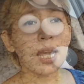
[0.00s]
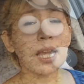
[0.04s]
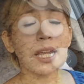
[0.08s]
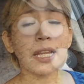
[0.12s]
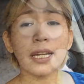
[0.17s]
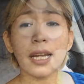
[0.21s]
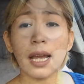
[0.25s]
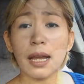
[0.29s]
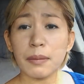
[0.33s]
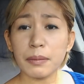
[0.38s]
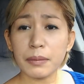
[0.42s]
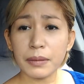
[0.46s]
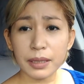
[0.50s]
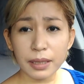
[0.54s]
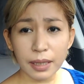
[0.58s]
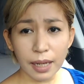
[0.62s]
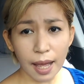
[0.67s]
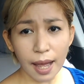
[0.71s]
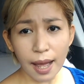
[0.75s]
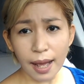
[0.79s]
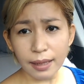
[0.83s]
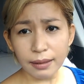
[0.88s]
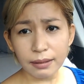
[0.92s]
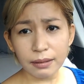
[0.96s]
And I'm
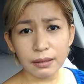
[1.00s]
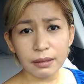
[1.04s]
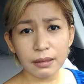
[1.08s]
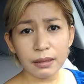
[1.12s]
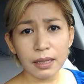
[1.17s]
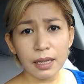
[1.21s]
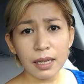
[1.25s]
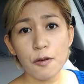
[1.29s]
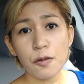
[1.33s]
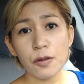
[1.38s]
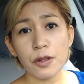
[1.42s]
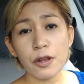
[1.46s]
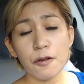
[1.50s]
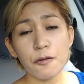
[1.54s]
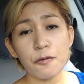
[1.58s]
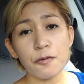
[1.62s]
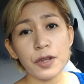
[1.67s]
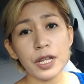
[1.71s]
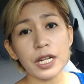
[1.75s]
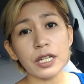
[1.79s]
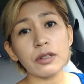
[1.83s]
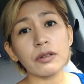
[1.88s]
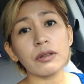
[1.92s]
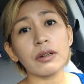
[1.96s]
glad na
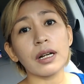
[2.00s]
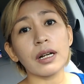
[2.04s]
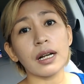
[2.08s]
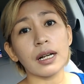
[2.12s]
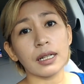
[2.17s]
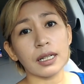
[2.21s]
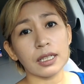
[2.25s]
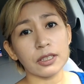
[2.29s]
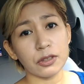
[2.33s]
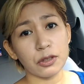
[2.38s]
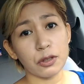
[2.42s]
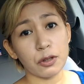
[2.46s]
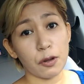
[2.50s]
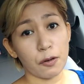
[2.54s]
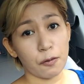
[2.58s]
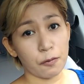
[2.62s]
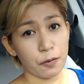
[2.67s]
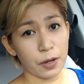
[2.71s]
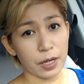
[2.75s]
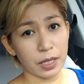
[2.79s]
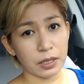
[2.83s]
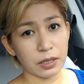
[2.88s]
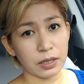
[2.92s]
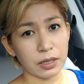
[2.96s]
feel ko kaagad yung
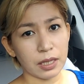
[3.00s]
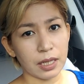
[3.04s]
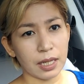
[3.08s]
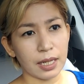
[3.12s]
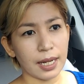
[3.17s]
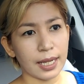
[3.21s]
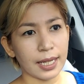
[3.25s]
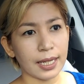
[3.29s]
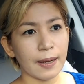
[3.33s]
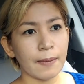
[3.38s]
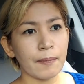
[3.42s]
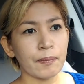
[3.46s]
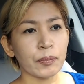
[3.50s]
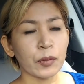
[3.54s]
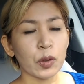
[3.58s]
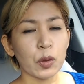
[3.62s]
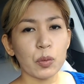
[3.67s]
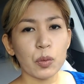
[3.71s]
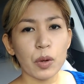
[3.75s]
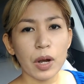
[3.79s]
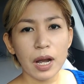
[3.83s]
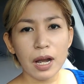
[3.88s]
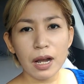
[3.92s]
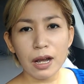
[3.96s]
effects niya. Like,
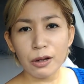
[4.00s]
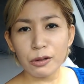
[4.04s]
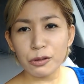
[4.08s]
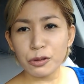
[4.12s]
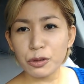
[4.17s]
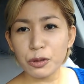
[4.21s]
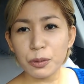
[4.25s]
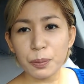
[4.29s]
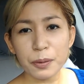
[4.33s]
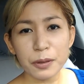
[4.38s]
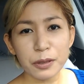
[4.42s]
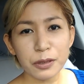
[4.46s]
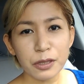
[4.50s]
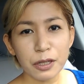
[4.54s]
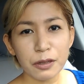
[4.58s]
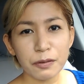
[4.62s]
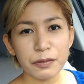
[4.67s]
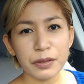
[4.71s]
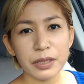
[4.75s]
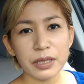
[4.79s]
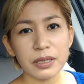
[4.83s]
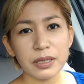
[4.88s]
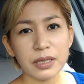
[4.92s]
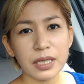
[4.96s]
wow, super
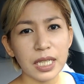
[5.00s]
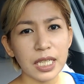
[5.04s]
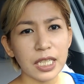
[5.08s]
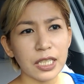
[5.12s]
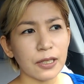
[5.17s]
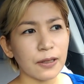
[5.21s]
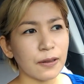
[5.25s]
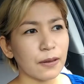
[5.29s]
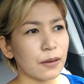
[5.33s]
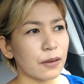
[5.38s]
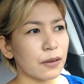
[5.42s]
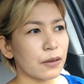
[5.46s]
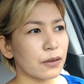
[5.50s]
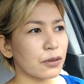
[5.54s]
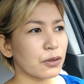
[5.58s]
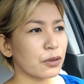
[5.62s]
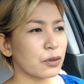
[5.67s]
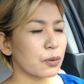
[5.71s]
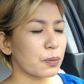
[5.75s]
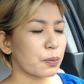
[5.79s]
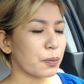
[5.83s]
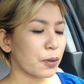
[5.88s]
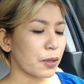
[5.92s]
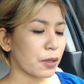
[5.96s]
soft ng skin ko,
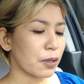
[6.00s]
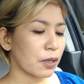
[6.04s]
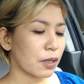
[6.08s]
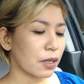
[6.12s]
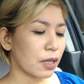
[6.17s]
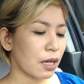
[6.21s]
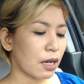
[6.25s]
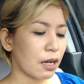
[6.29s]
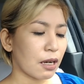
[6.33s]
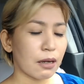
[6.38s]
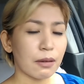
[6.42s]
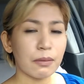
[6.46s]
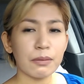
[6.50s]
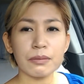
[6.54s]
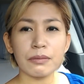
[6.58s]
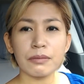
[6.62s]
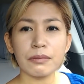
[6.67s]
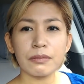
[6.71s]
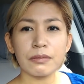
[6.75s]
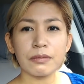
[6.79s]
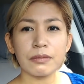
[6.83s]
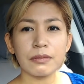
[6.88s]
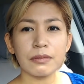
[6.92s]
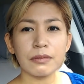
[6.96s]
super,
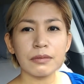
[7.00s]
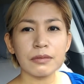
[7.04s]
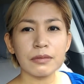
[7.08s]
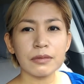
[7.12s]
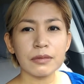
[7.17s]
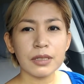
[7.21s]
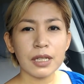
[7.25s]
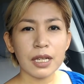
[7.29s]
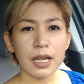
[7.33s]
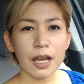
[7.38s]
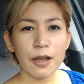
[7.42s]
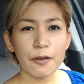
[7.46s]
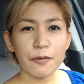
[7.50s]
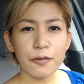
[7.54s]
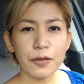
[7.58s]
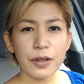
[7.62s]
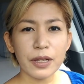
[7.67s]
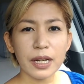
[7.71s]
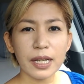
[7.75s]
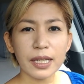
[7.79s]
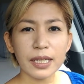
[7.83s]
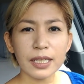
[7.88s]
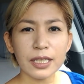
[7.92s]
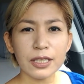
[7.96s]
I
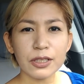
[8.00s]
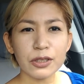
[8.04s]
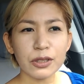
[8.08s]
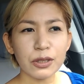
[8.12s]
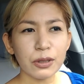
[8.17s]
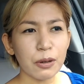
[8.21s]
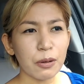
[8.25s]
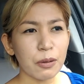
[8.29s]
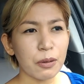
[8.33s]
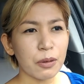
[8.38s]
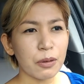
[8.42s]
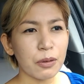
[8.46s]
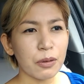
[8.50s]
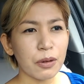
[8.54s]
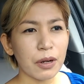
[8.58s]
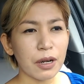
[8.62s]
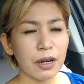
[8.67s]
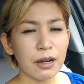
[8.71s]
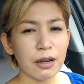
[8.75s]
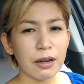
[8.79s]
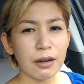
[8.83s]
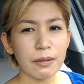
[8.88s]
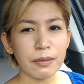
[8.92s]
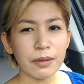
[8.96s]
feel like it's so,
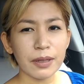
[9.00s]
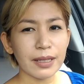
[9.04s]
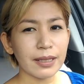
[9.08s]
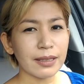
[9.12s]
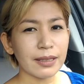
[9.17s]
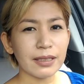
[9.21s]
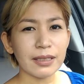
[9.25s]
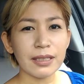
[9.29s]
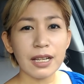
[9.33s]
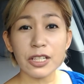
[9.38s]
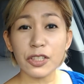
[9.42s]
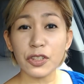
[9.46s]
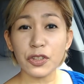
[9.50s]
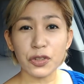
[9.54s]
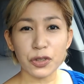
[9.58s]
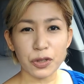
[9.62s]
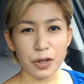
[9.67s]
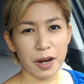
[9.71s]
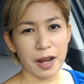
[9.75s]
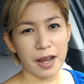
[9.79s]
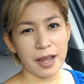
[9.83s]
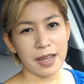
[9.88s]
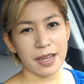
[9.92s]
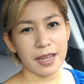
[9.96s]
it's not
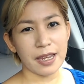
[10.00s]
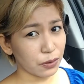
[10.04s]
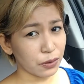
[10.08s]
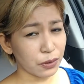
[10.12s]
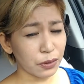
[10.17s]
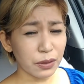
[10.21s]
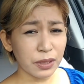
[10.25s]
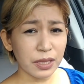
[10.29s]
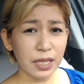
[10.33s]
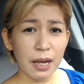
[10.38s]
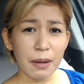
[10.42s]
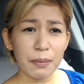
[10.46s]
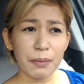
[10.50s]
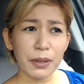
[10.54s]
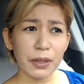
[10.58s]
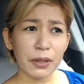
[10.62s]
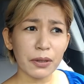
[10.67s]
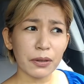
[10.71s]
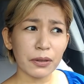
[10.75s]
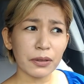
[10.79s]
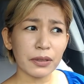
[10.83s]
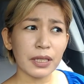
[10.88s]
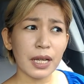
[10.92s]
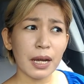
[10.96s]
dry. So sabi
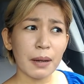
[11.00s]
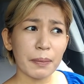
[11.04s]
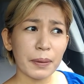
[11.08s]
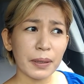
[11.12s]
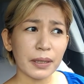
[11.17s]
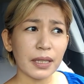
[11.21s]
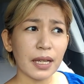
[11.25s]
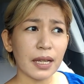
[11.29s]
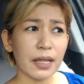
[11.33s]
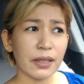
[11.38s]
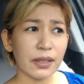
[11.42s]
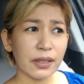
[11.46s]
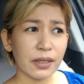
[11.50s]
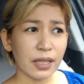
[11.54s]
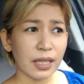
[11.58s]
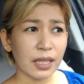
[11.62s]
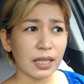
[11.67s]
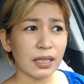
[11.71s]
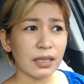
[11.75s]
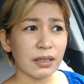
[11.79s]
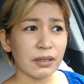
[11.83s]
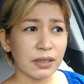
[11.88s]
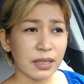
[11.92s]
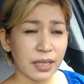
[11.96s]
ko, dapat I
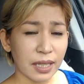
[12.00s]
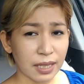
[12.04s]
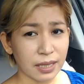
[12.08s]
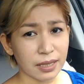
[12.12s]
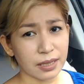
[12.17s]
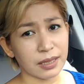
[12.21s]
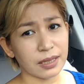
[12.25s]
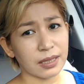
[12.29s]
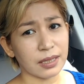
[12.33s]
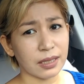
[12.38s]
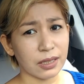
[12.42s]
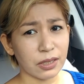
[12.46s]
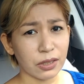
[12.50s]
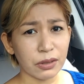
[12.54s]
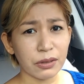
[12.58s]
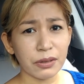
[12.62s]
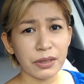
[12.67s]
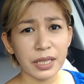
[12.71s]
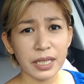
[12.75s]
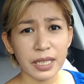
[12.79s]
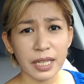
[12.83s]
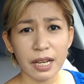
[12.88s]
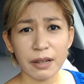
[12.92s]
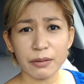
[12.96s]
think, yes, you
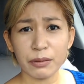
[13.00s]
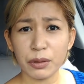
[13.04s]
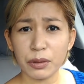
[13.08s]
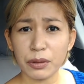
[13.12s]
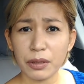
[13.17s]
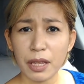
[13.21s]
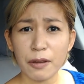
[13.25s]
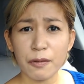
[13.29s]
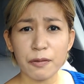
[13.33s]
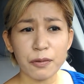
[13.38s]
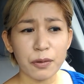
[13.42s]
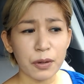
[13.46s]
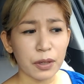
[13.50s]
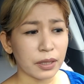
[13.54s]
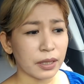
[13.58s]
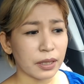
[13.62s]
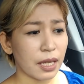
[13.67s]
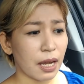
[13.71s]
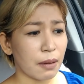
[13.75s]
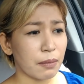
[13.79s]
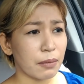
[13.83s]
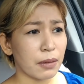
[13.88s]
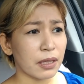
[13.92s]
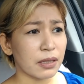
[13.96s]
really have to take 4
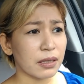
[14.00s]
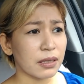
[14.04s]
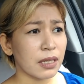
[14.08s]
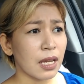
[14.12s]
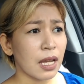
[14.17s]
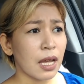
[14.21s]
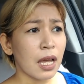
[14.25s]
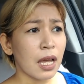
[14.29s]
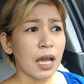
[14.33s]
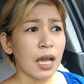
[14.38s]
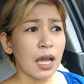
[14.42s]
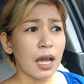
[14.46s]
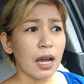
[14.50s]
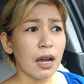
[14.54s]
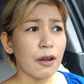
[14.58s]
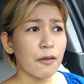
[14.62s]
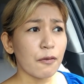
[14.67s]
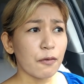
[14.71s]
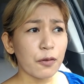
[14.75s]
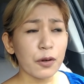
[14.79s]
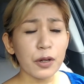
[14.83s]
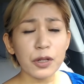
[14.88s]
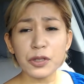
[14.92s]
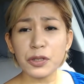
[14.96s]
tablets.
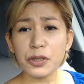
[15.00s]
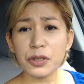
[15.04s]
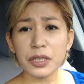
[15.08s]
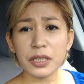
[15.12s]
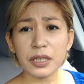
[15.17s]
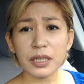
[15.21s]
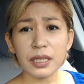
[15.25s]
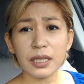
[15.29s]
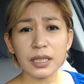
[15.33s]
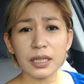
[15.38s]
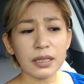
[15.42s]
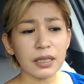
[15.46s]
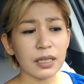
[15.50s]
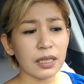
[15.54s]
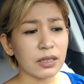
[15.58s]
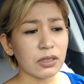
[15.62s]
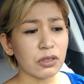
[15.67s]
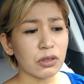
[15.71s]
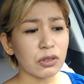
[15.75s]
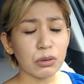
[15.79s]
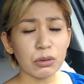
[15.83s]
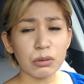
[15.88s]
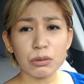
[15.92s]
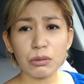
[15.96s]
Unfortunately,
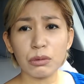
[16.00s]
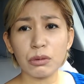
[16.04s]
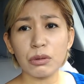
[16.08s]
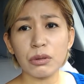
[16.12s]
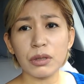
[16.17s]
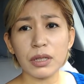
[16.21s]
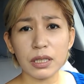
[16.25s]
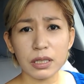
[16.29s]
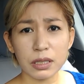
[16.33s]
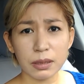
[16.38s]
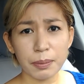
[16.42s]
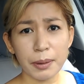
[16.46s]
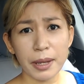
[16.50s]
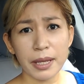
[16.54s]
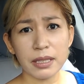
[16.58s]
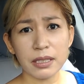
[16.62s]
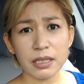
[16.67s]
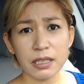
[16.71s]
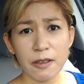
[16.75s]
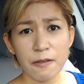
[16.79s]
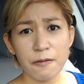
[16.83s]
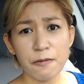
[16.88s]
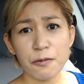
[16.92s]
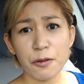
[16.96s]
that's too
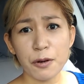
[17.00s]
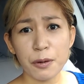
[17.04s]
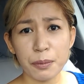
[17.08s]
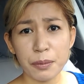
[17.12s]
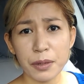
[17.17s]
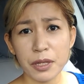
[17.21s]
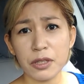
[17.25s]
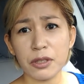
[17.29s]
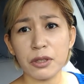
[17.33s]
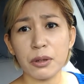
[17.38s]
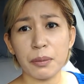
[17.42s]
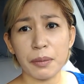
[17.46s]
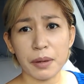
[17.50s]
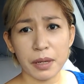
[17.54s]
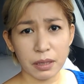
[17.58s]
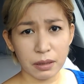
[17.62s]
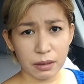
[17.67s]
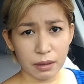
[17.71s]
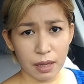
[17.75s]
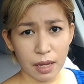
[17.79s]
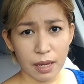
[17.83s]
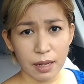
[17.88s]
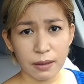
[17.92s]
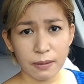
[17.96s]
expensive for me to
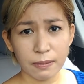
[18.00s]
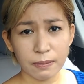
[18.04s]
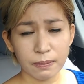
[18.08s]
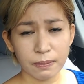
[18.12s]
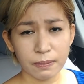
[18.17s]
maintain.